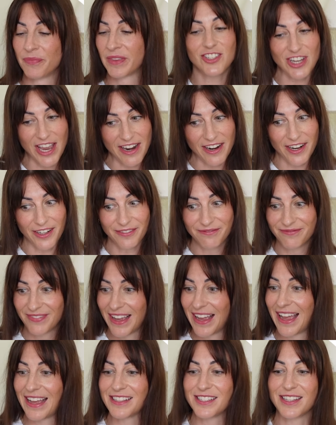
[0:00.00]
Jenna
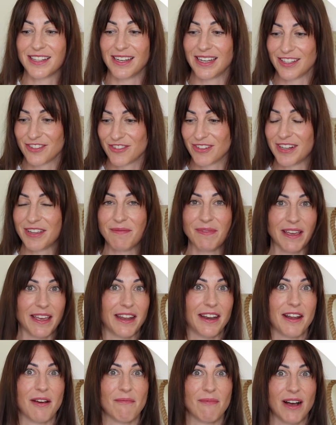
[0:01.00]
has literally
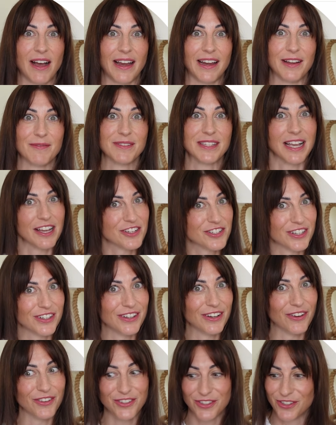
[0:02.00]
been my obsession on